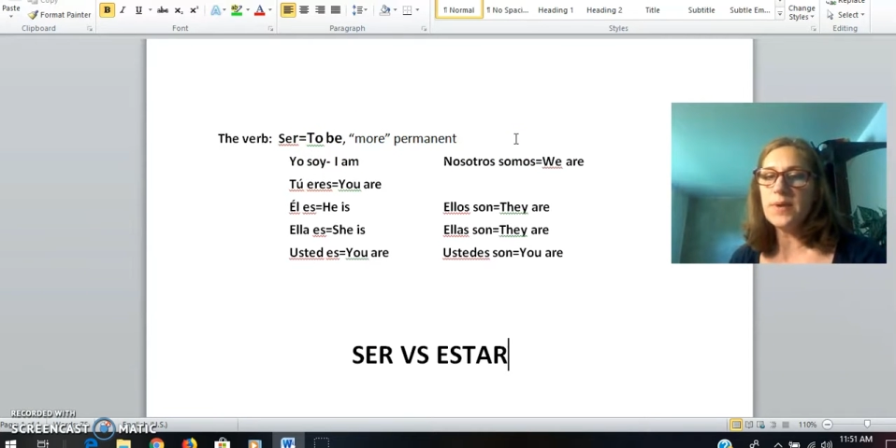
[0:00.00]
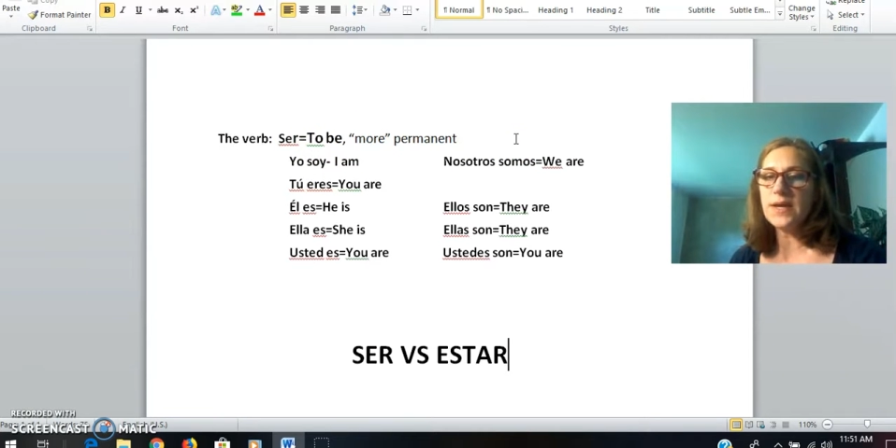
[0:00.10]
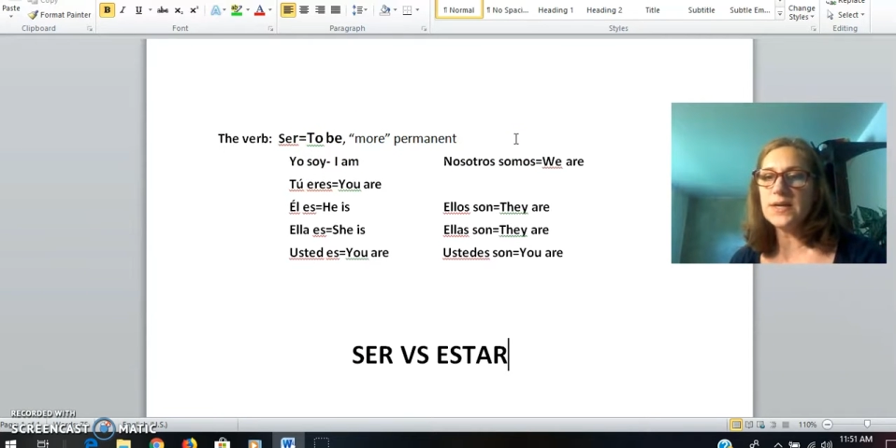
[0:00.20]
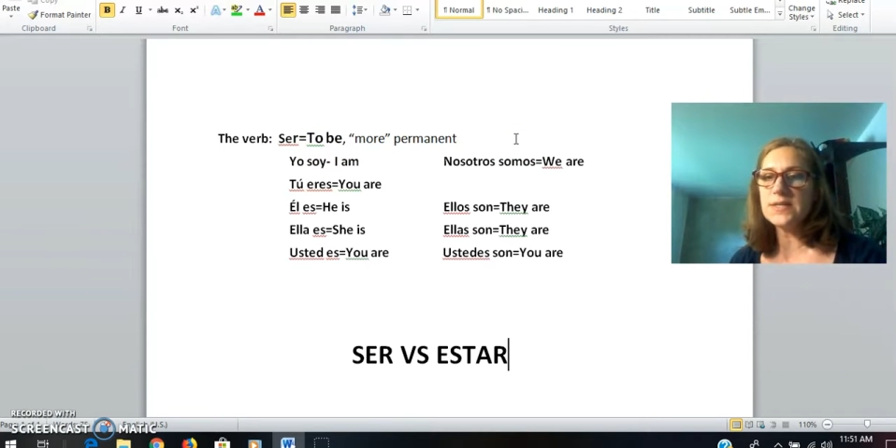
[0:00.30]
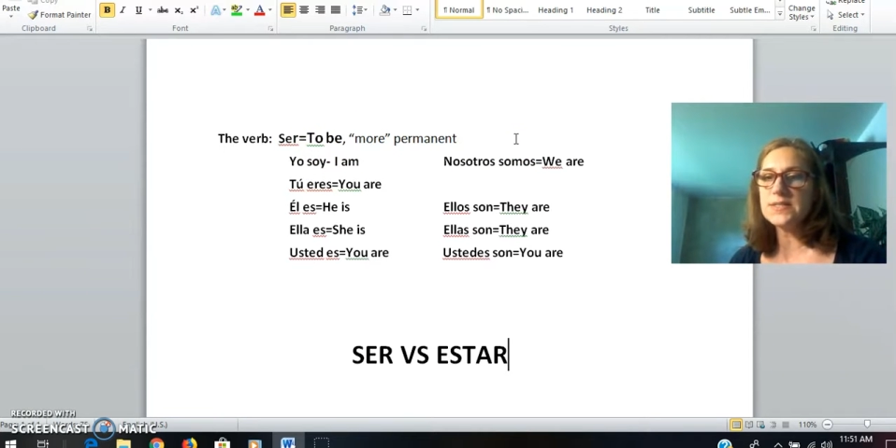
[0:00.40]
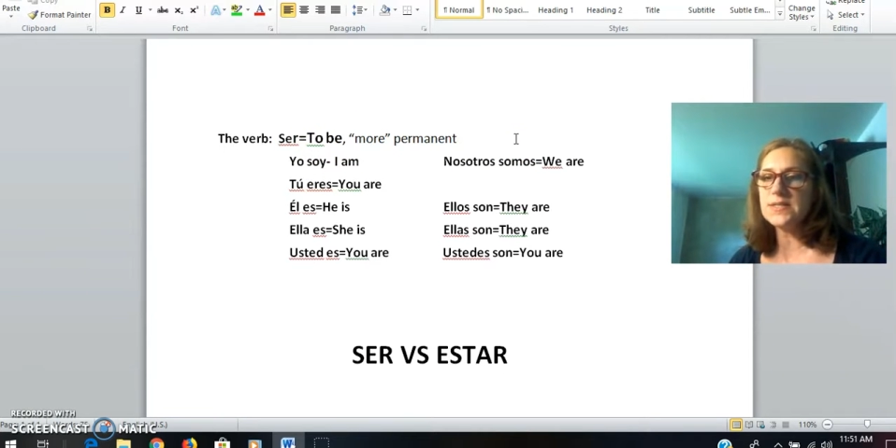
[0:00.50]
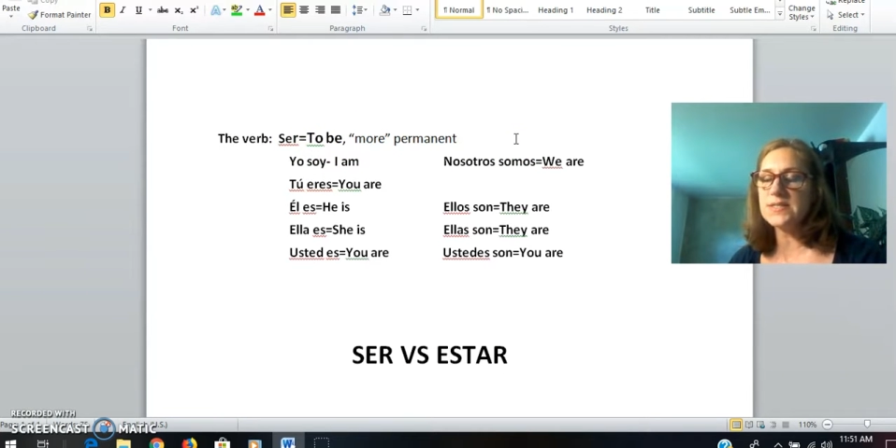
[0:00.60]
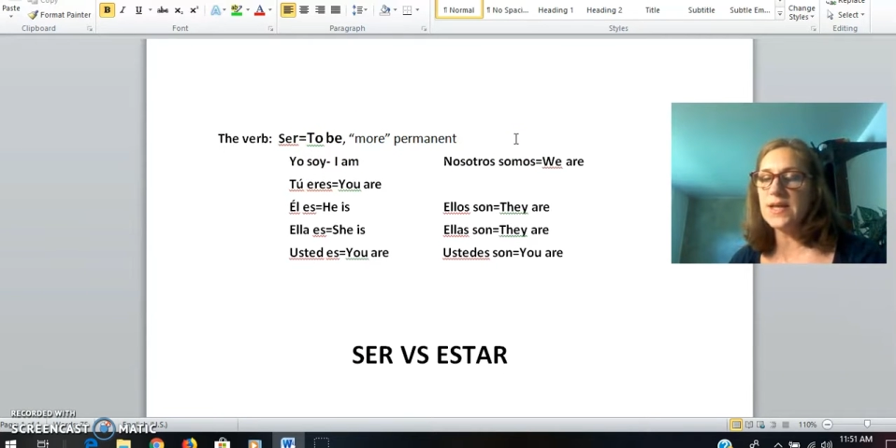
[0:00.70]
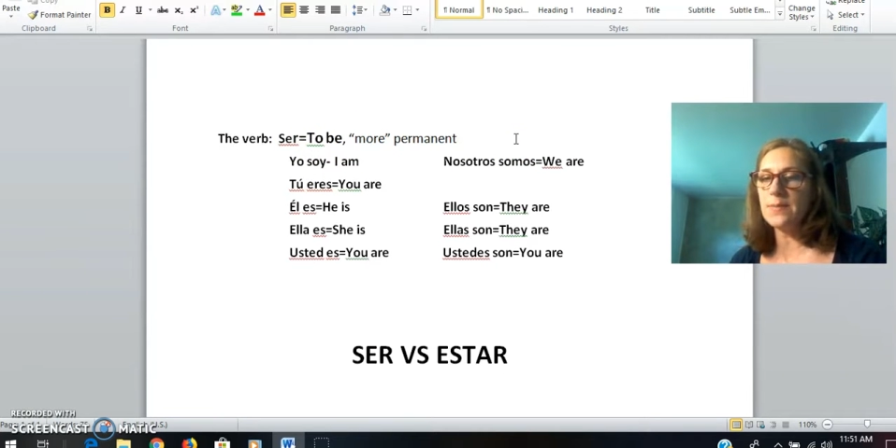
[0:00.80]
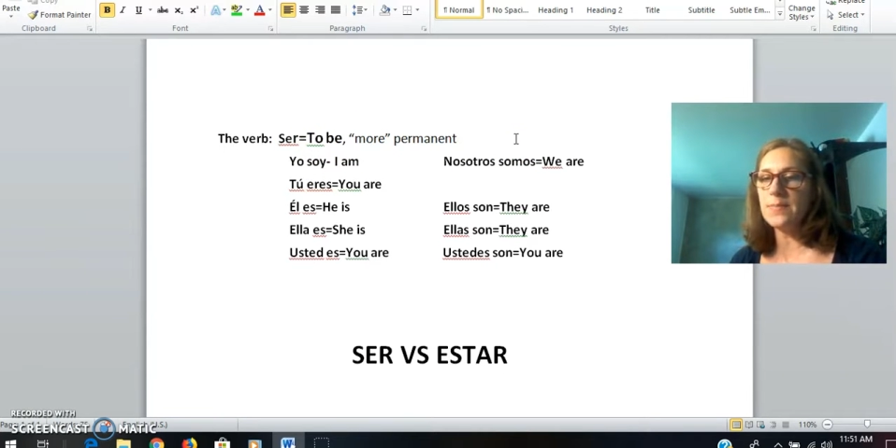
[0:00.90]
because
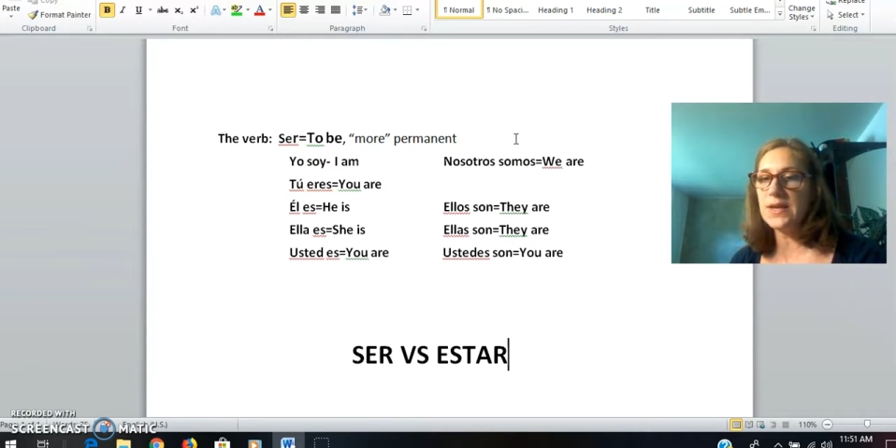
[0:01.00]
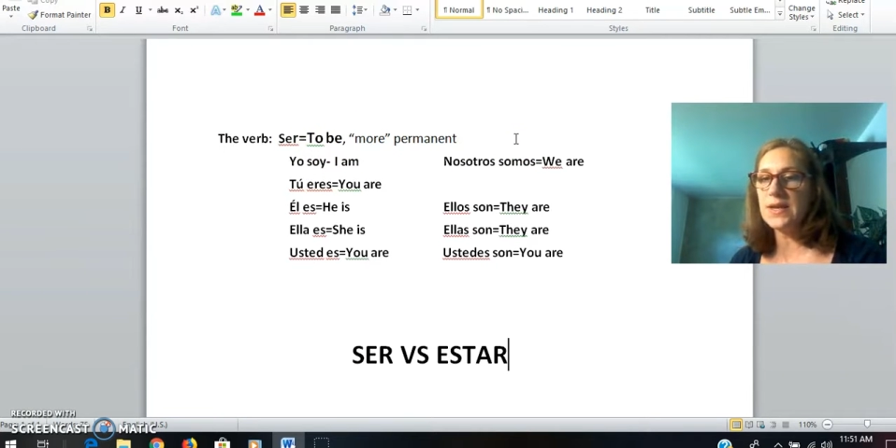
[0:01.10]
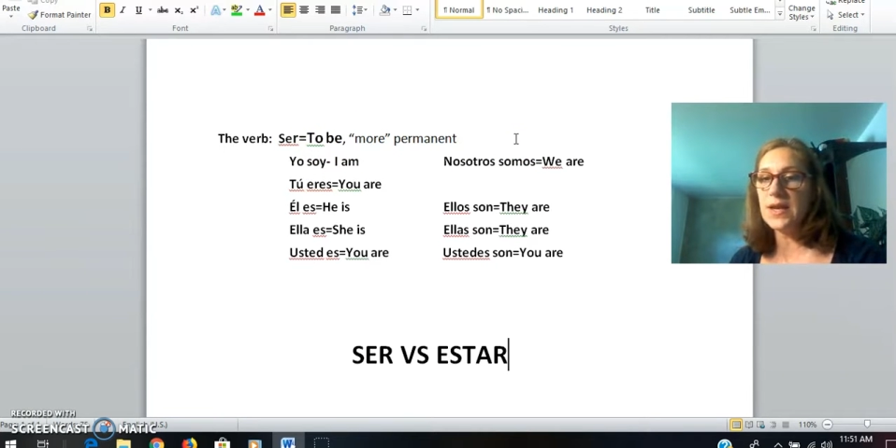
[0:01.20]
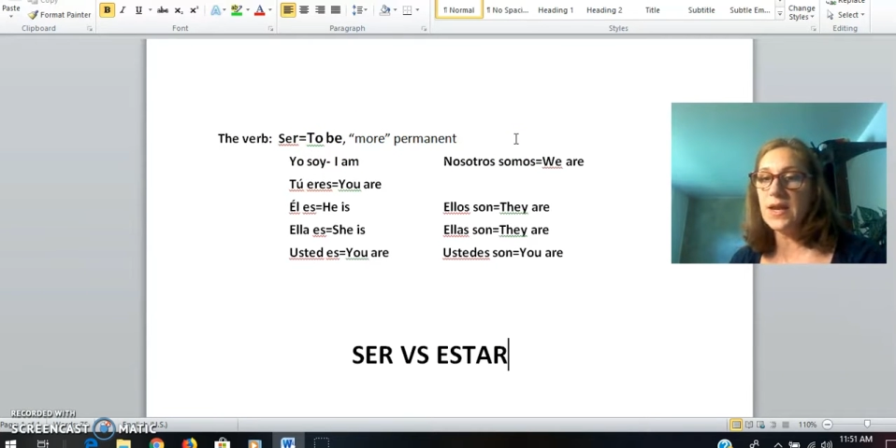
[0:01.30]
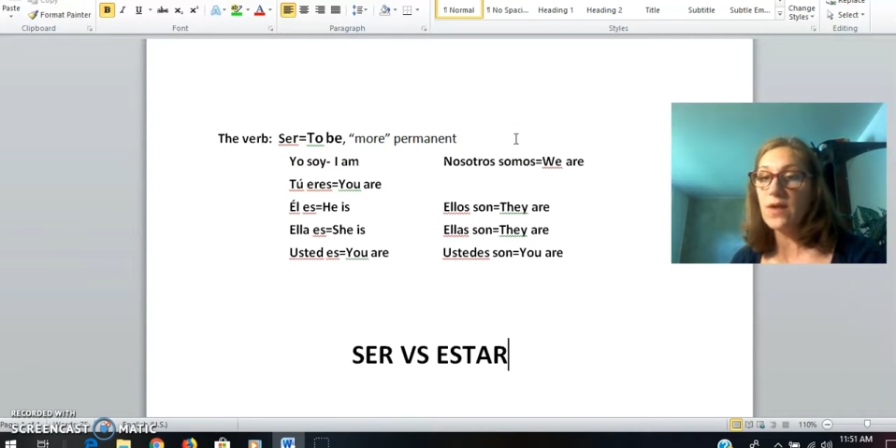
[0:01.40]
does that mean it